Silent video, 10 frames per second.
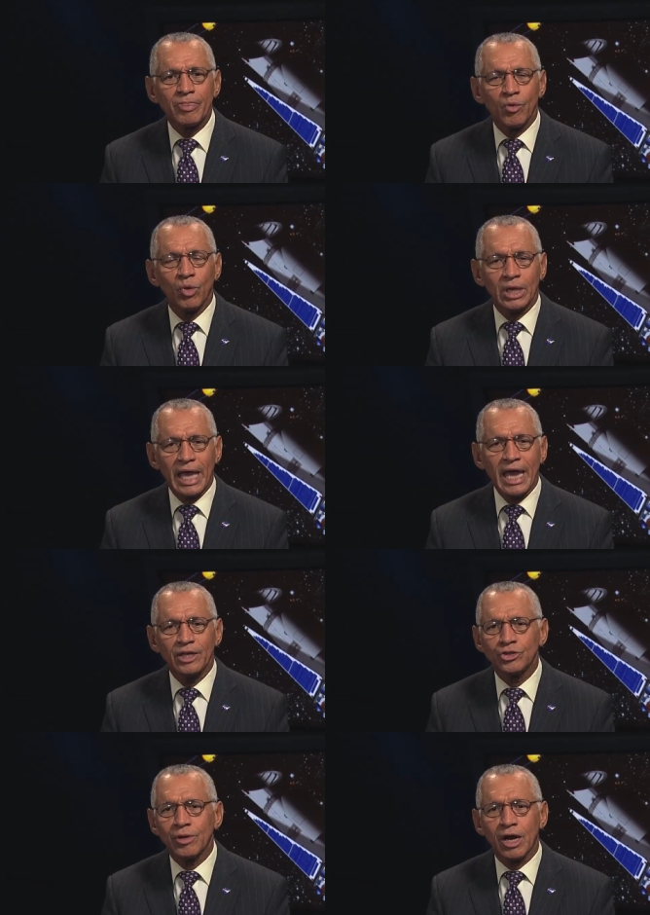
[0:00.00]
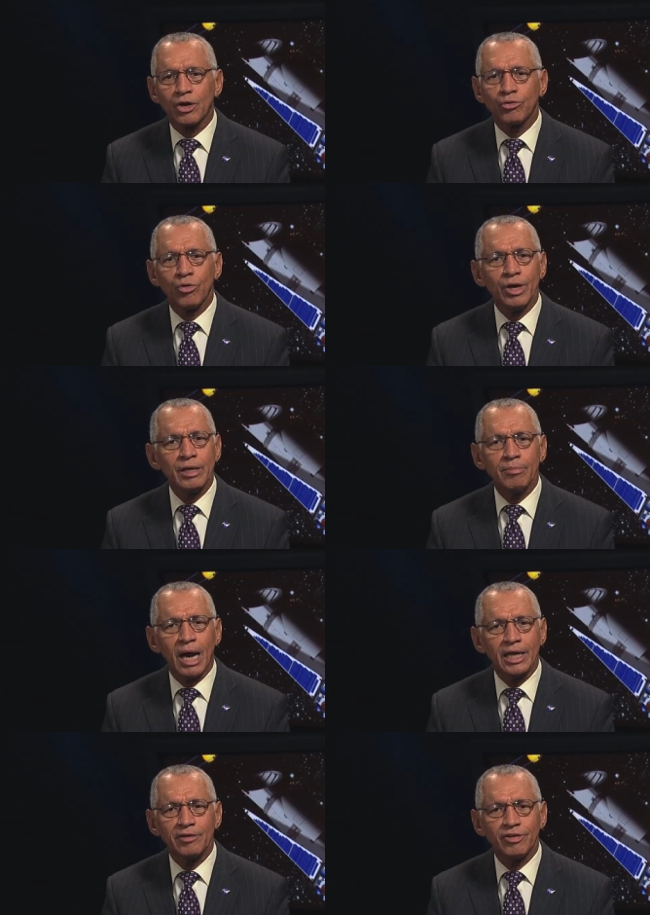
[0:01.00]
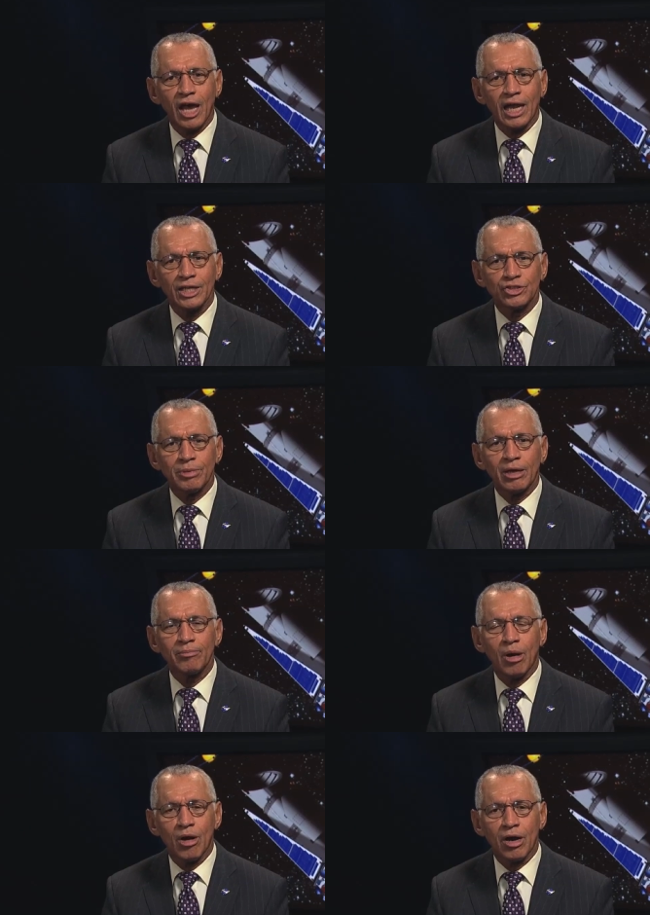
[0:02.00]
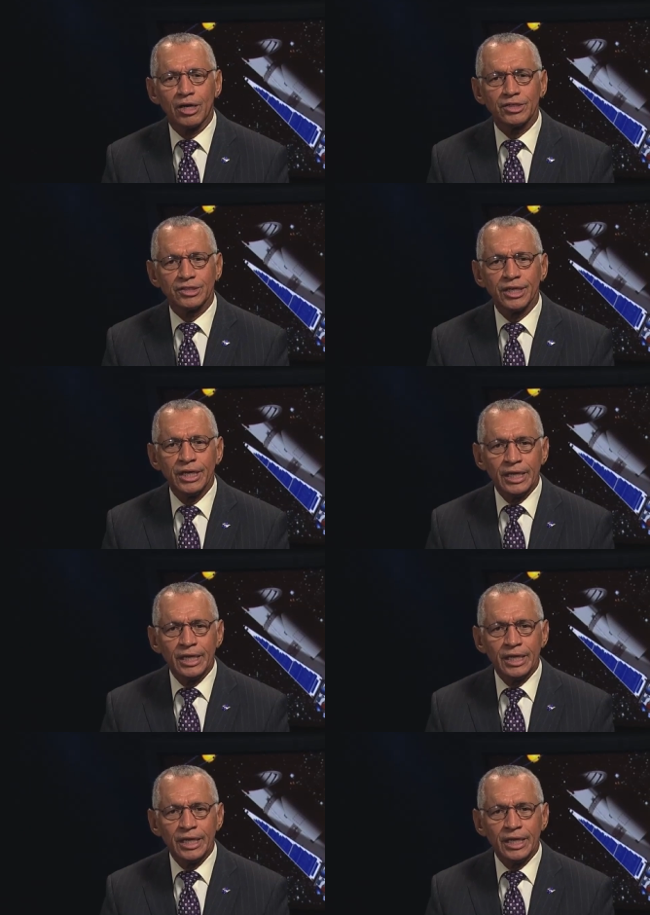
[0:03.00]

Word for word: will add to our growing body of knowledge about Mars